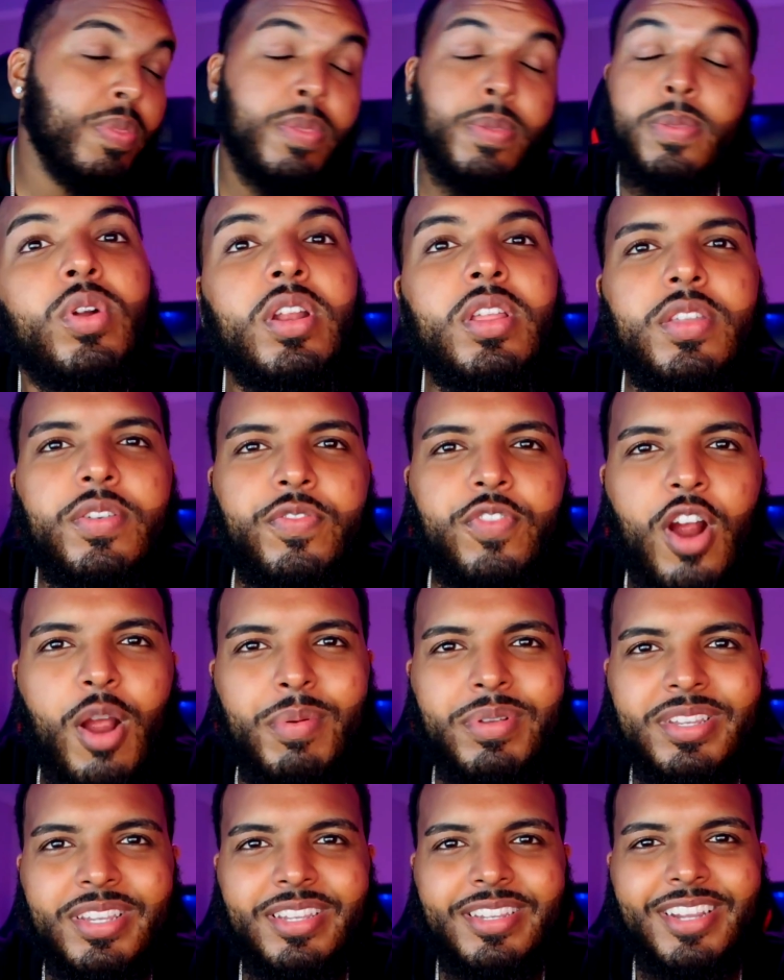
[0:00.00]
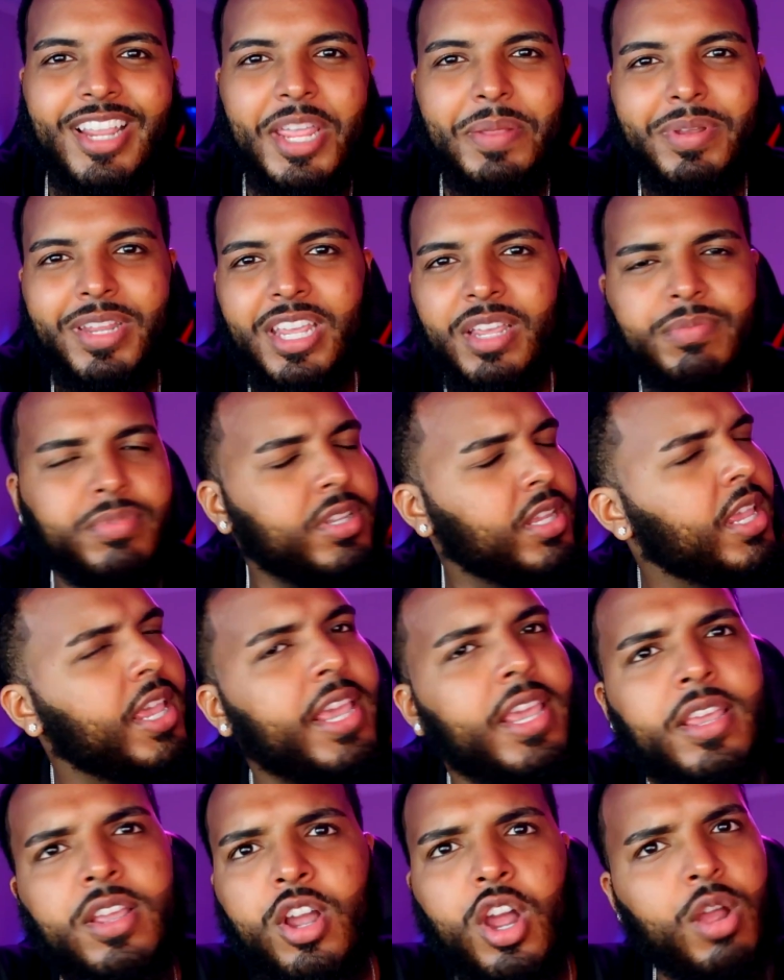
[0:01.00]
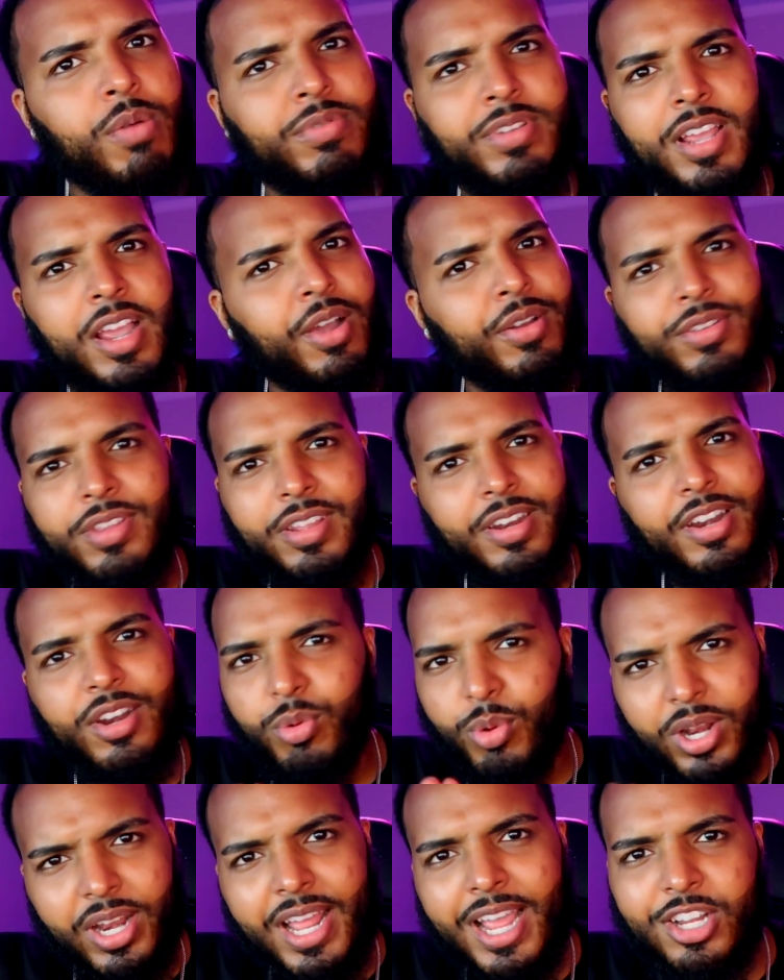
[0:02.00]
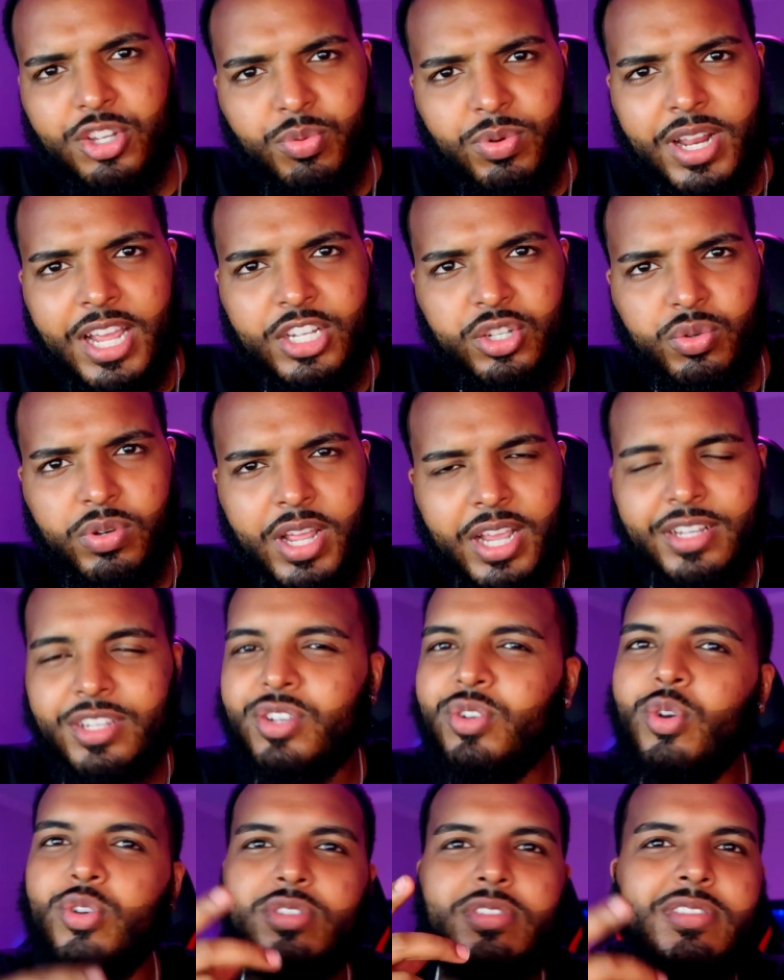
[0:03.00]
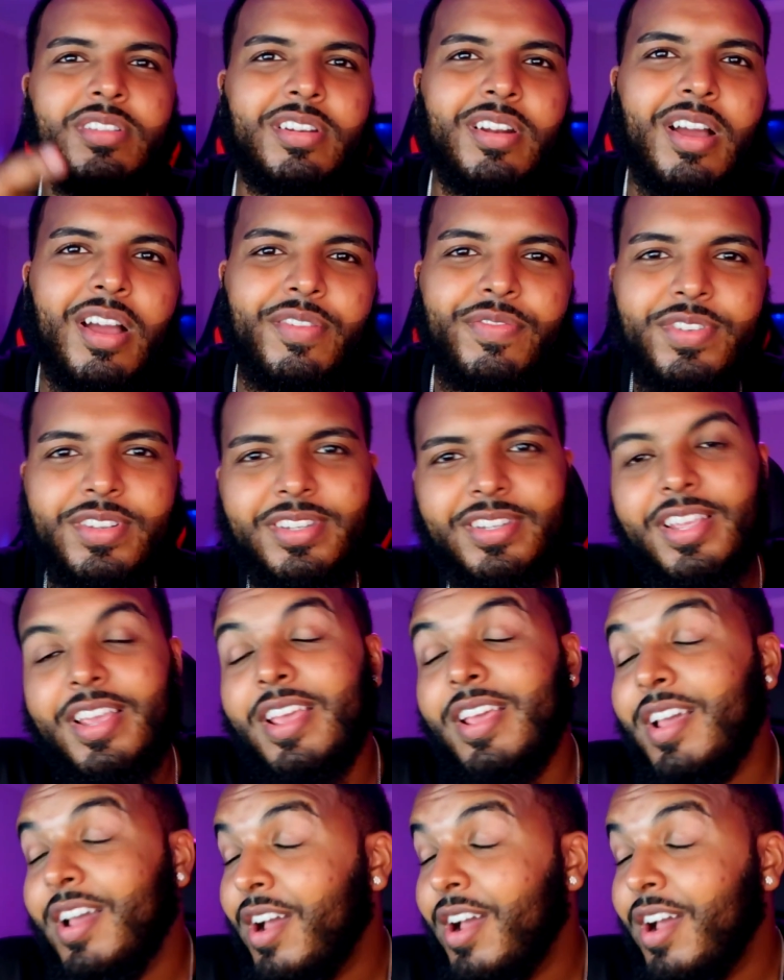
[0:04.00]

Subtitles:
And one of the pharmacists came to him and said, hey, calm down. Relax, relax, relax. He goes into the office.